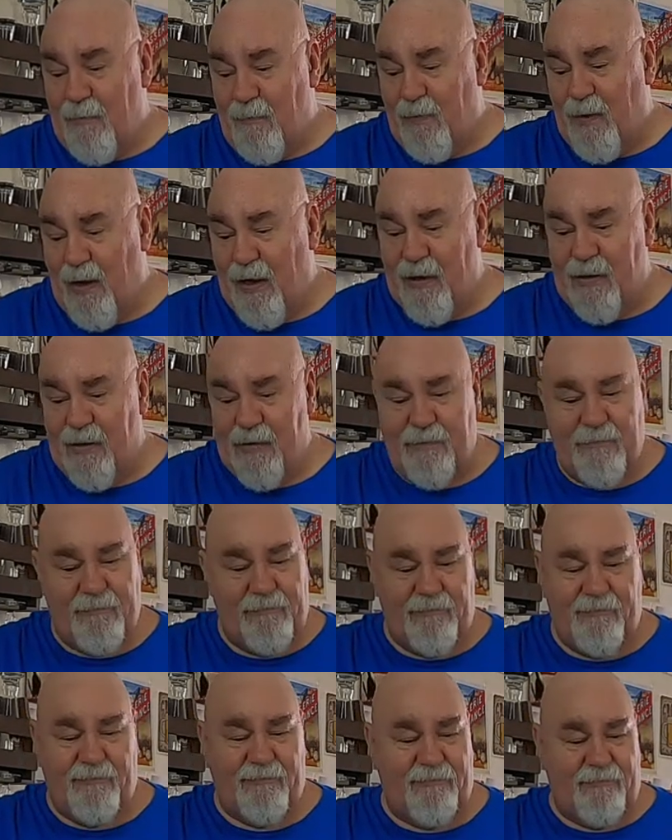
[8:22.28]
But
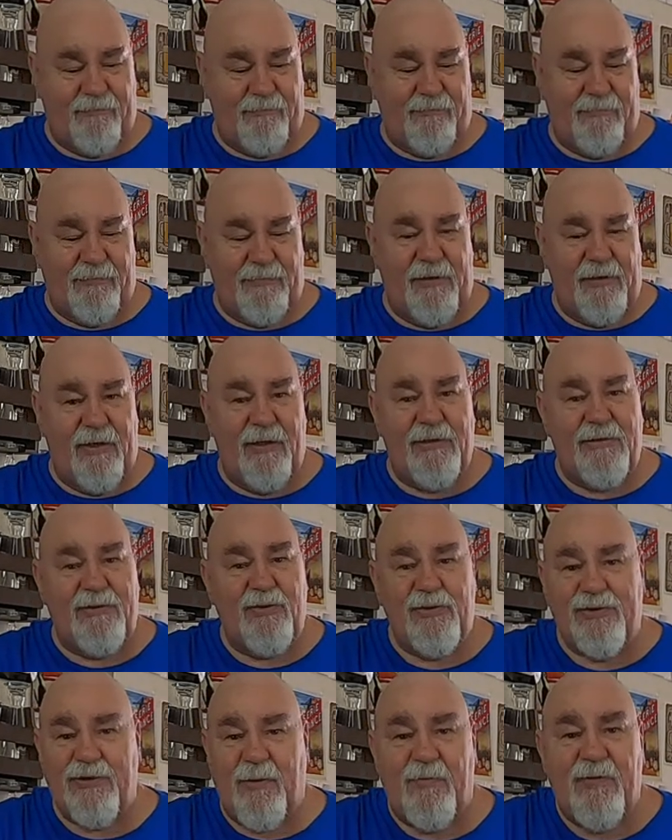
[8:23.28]
it's
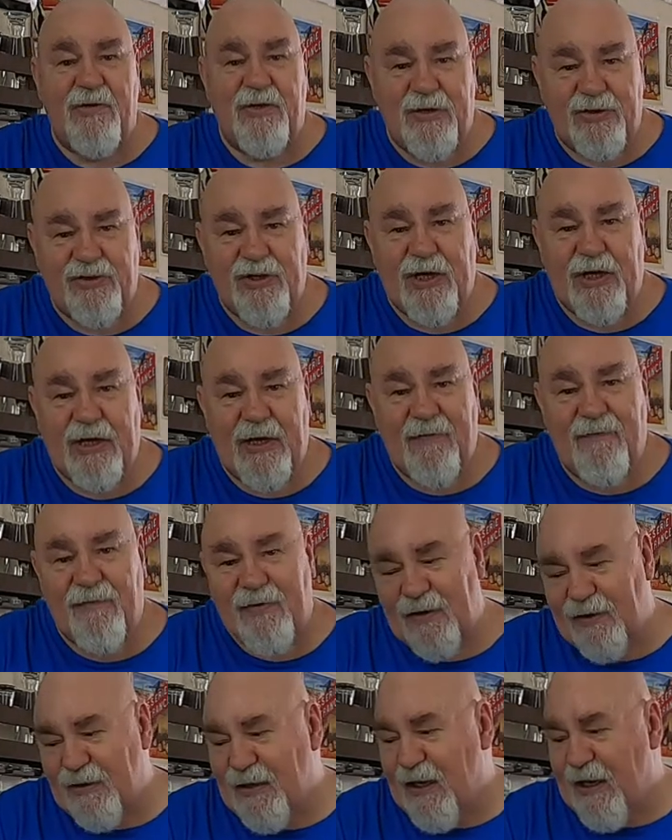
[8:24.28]
not something you drink
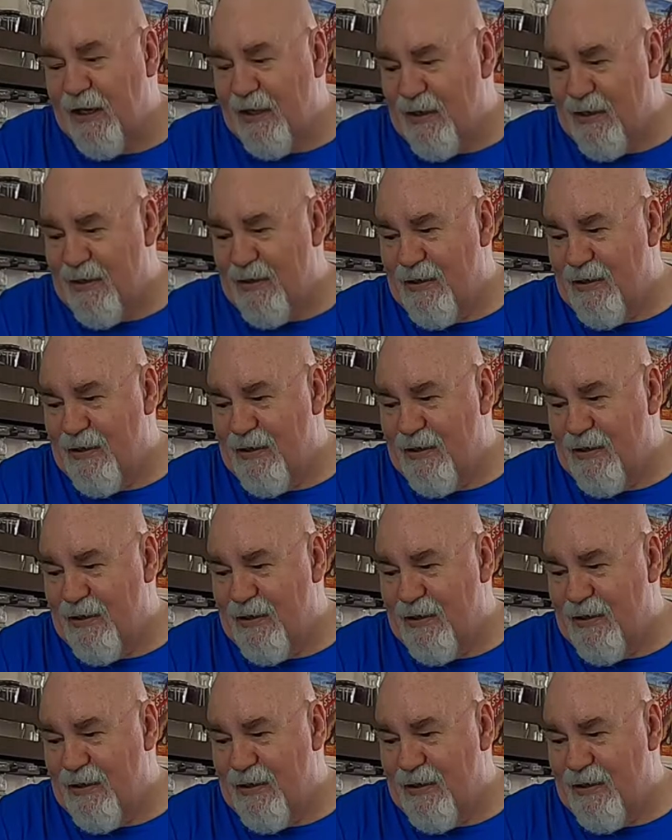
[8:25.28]
every day.